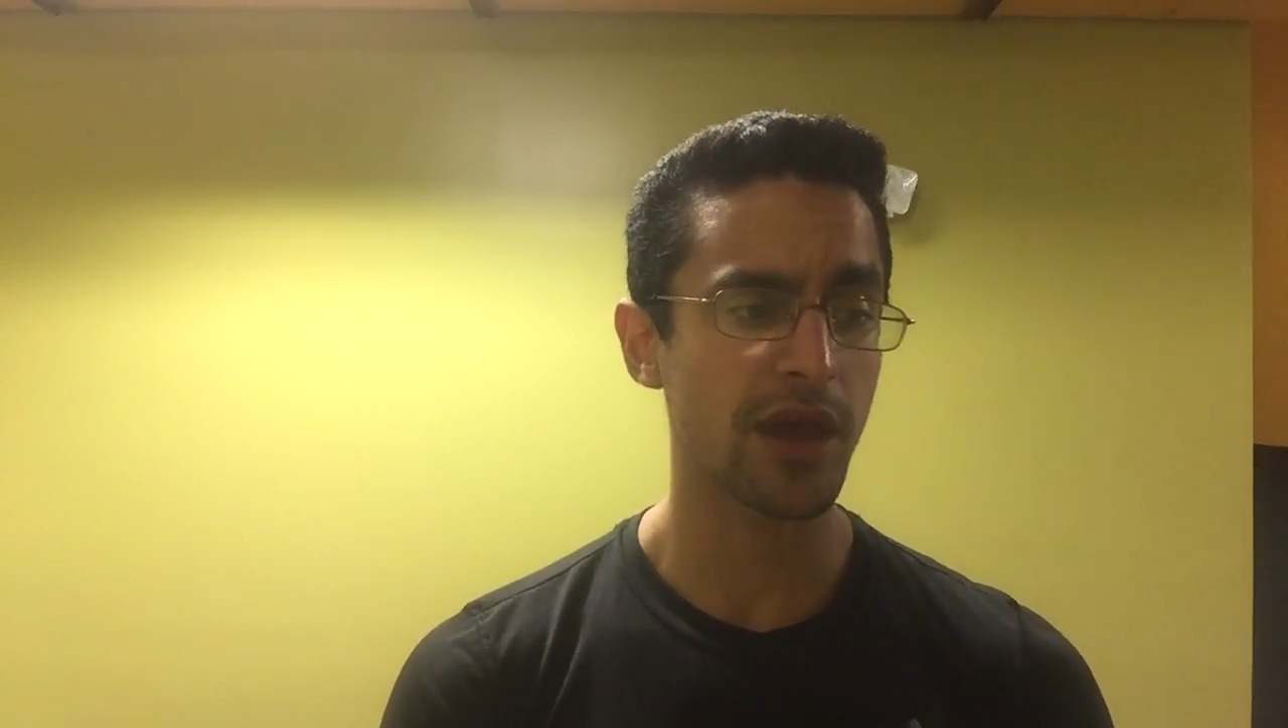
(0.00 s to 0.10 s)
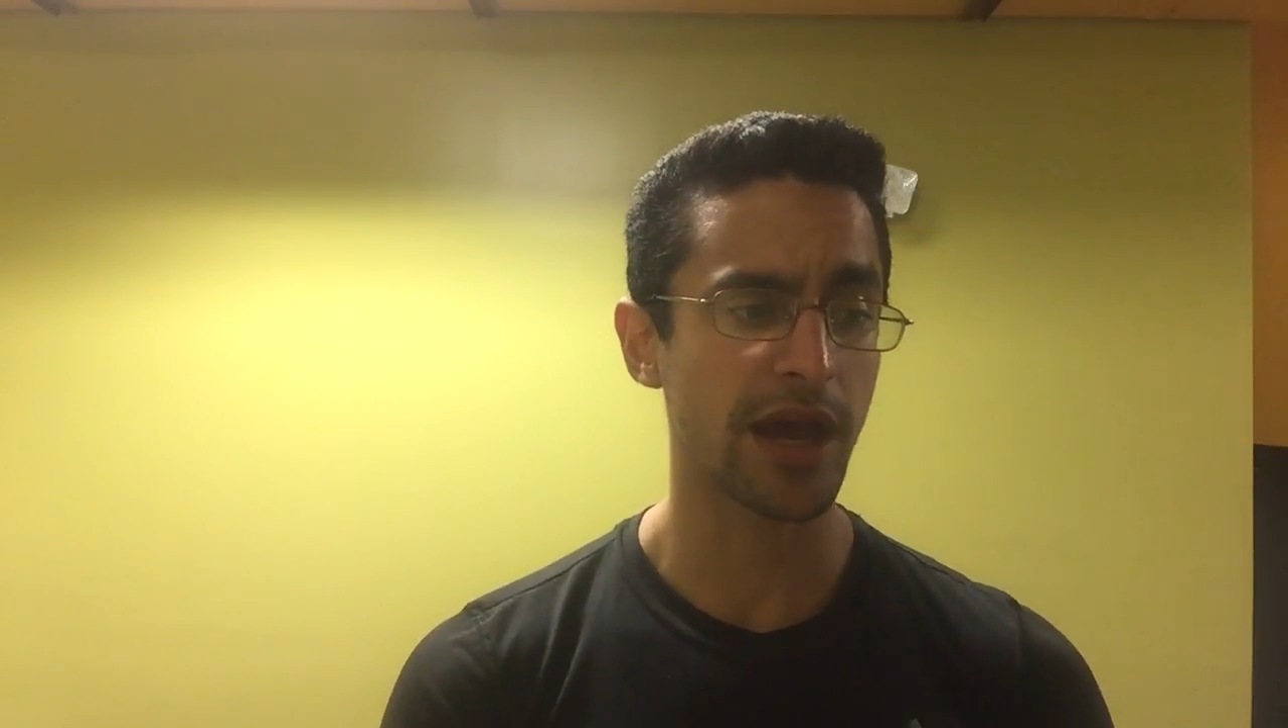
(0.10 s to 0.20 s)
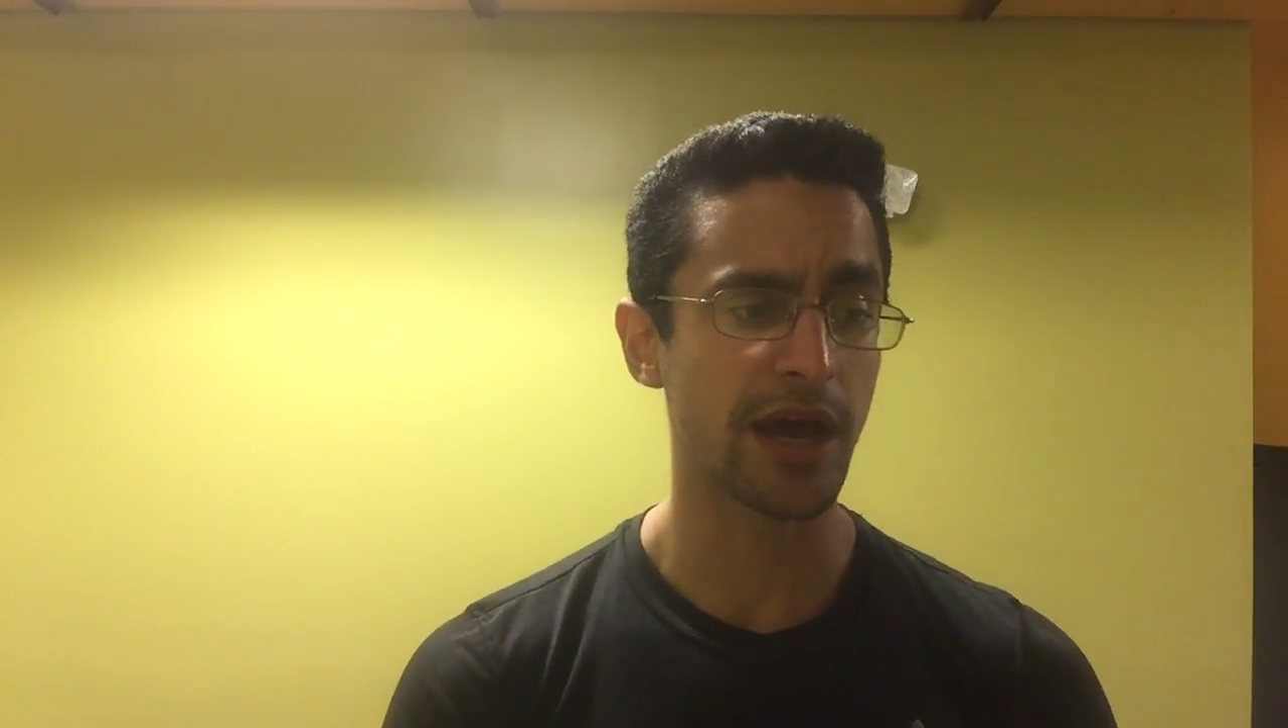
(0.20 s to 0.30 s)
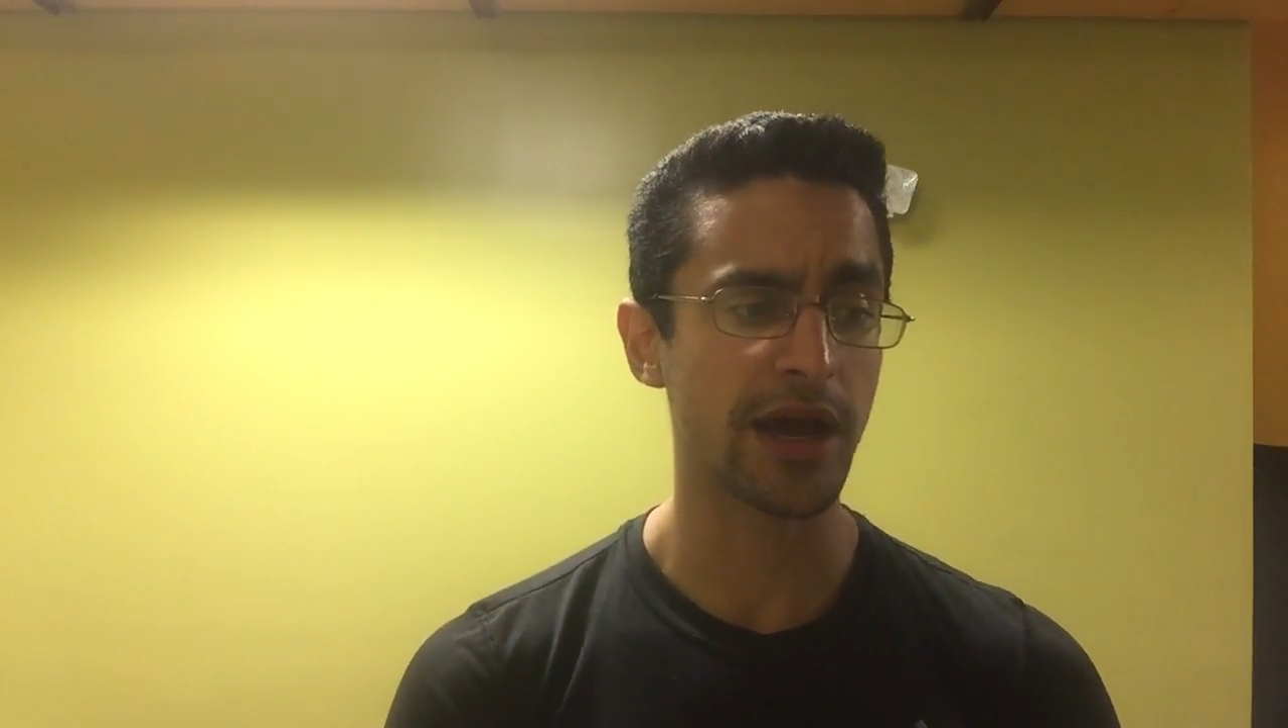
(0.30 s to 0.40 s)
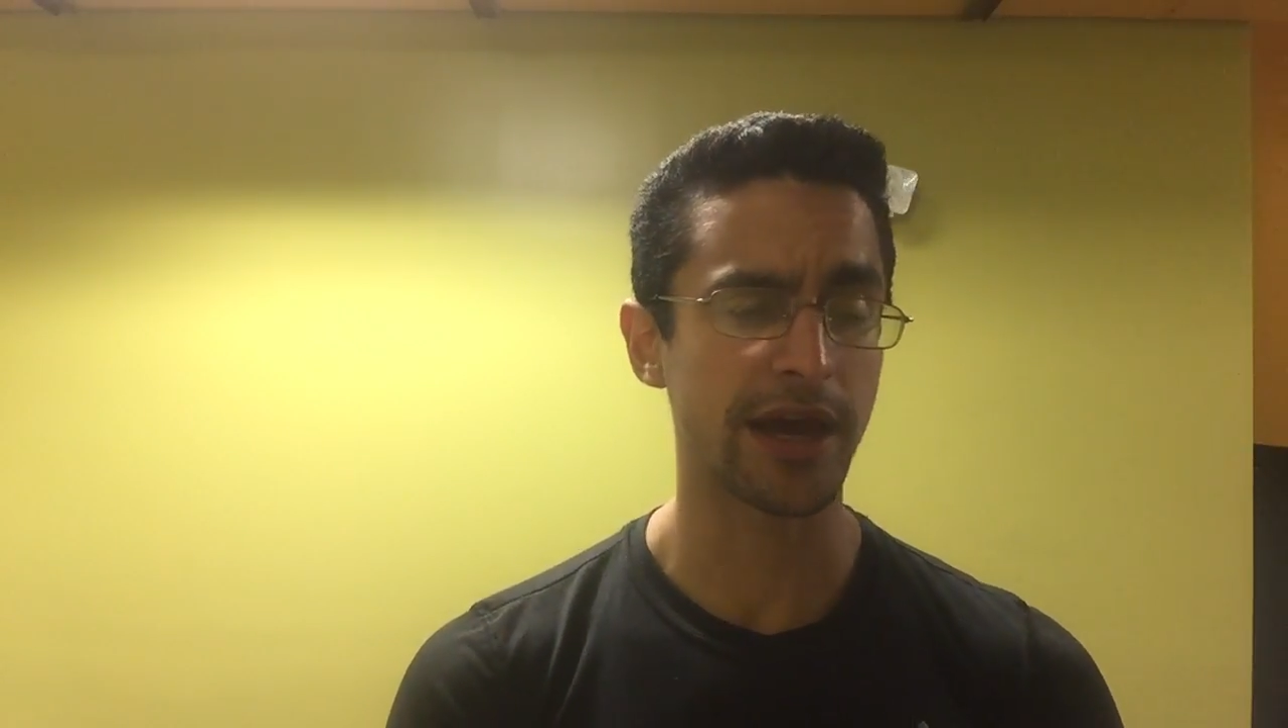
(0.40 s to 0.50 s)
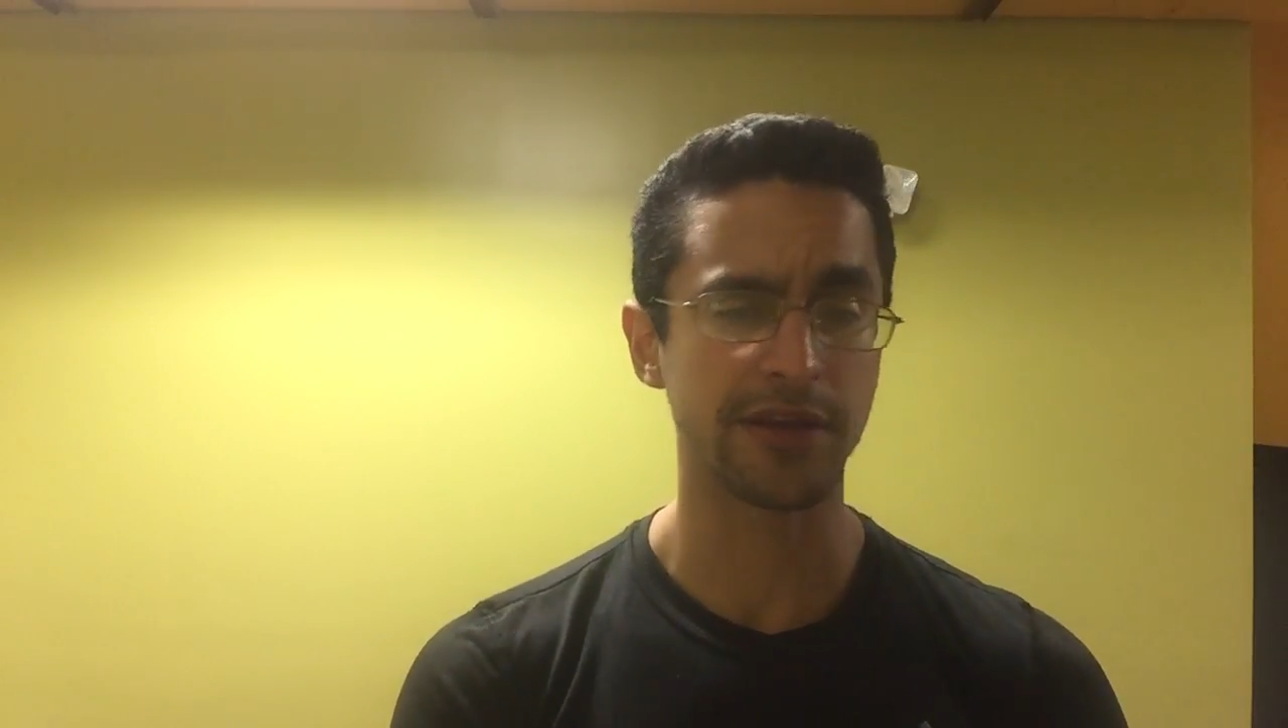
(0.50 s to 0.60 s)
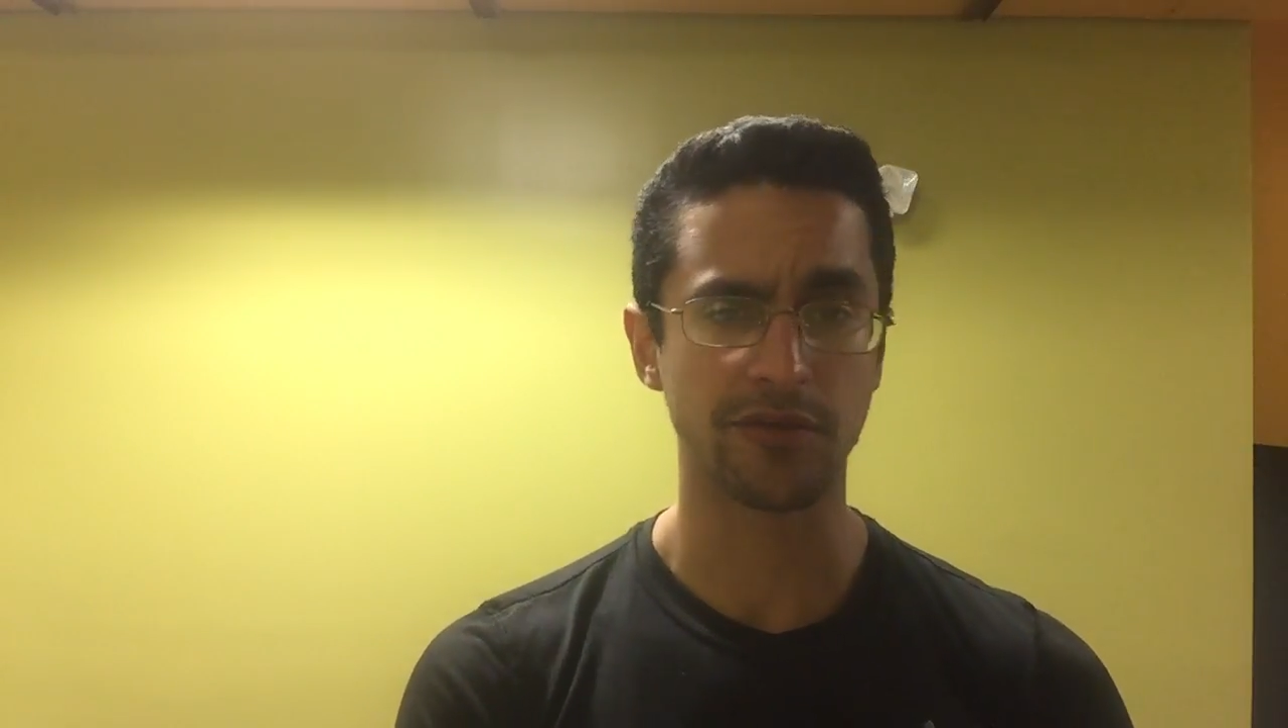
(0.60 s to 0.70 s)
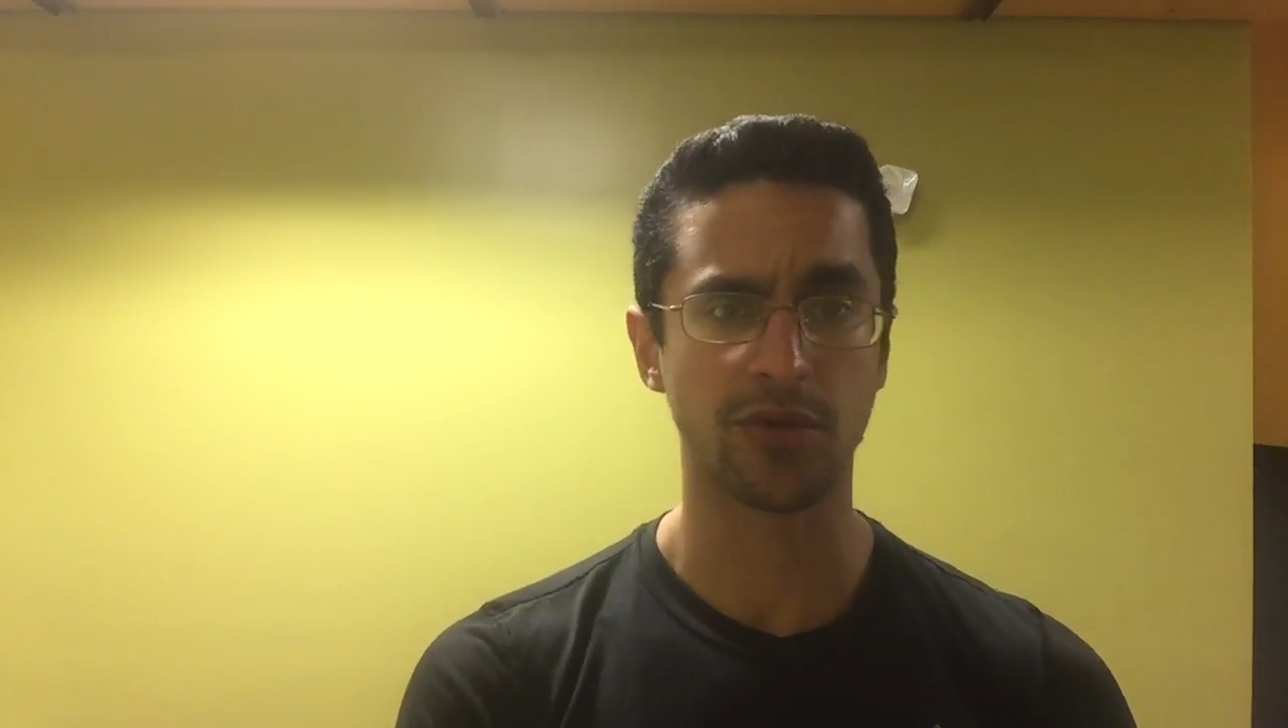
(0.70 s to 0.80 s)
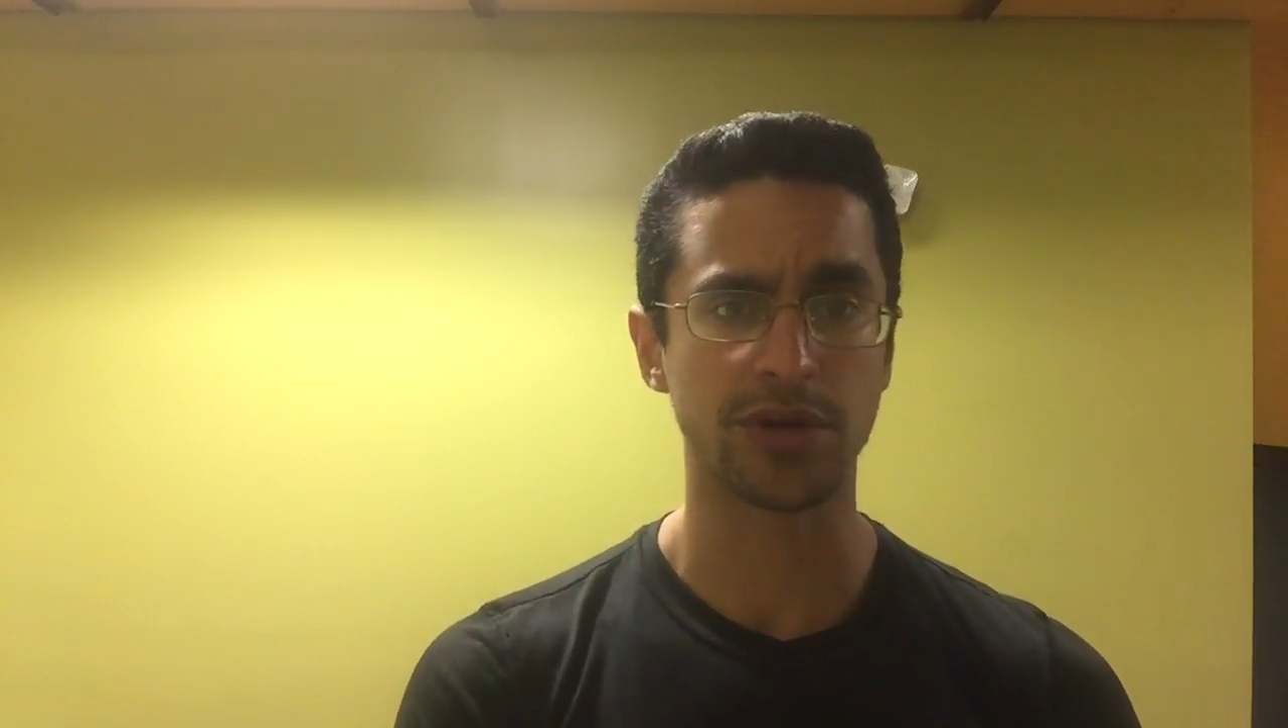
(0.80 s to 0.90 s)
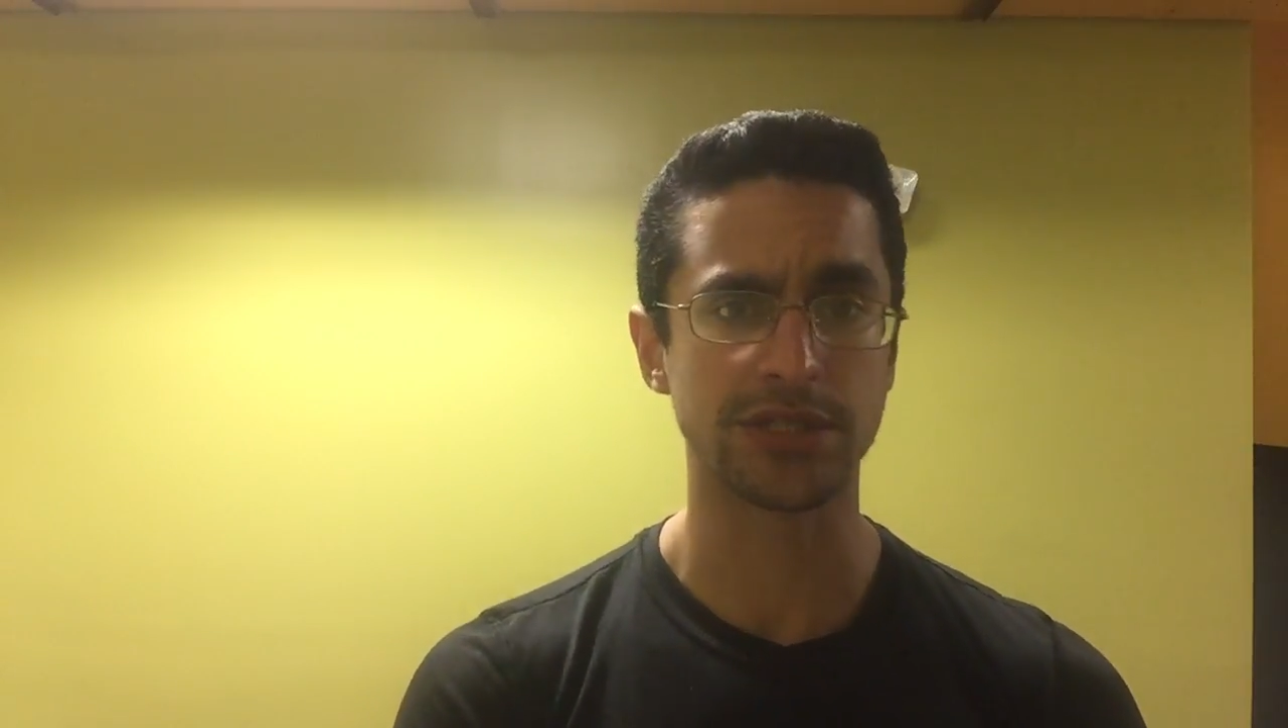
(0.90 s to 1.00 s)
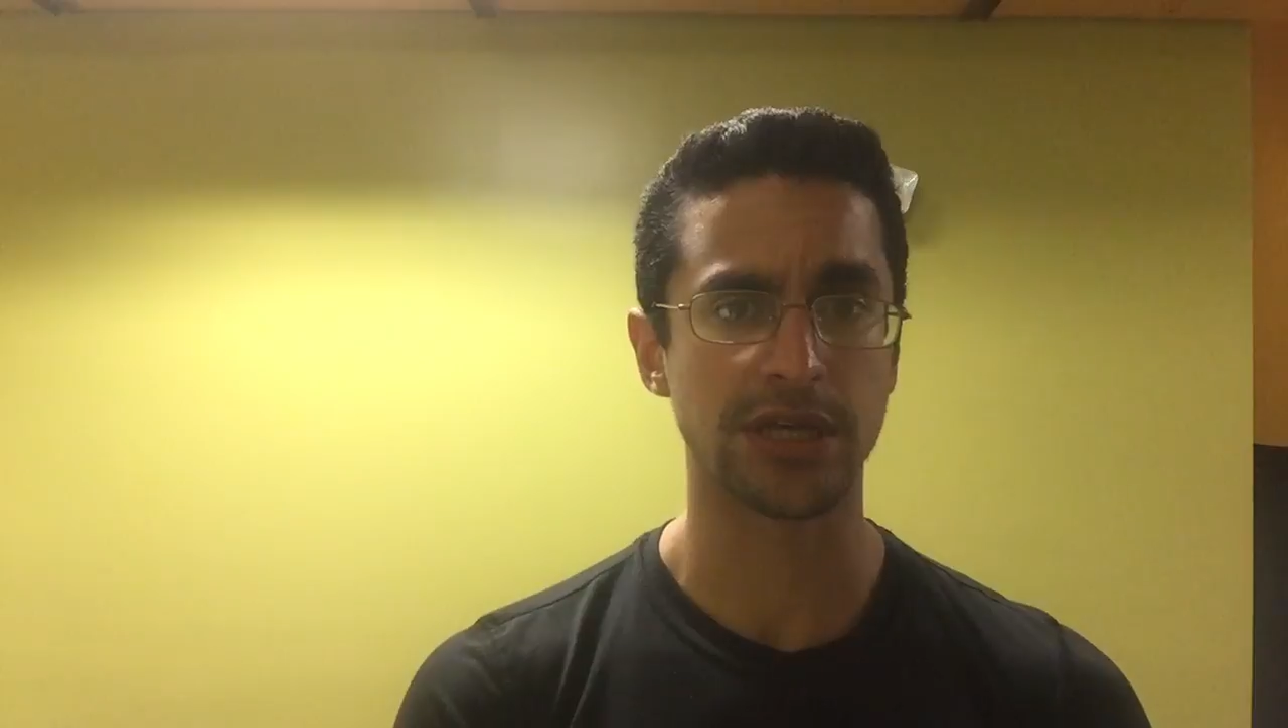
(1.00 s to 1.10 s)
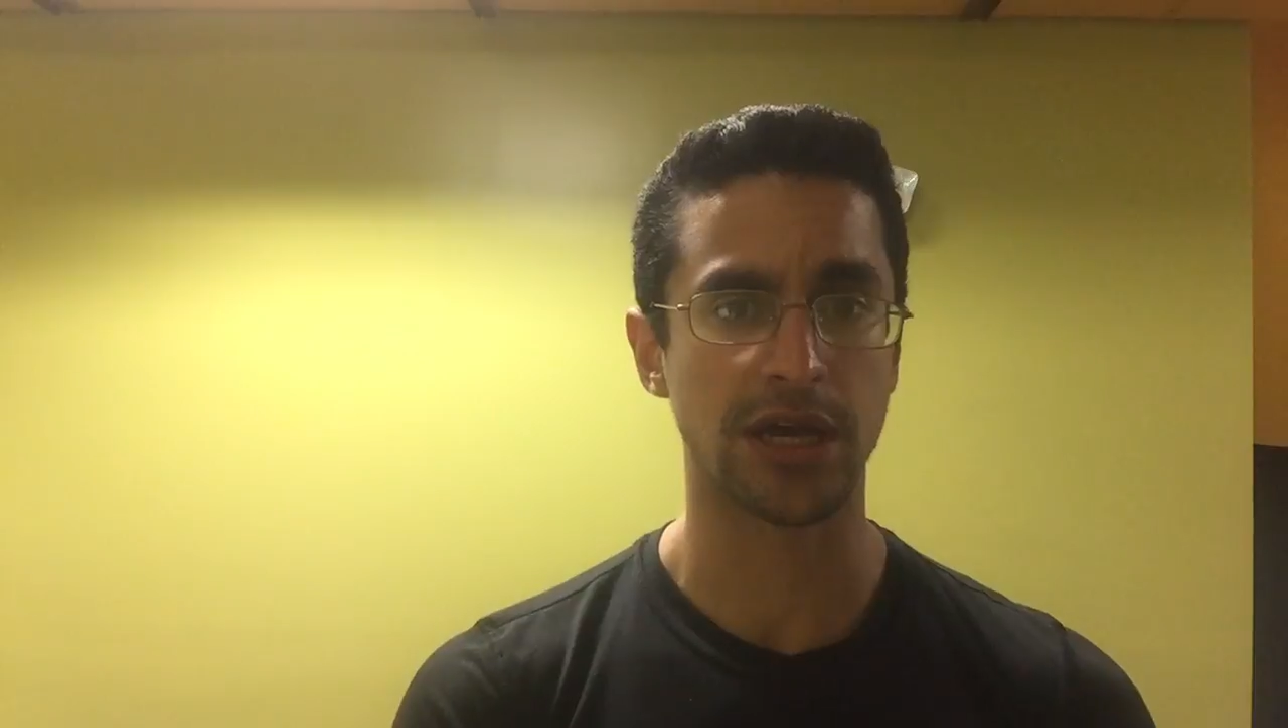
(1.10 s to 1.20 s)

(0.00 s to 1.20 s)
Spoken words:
And of course,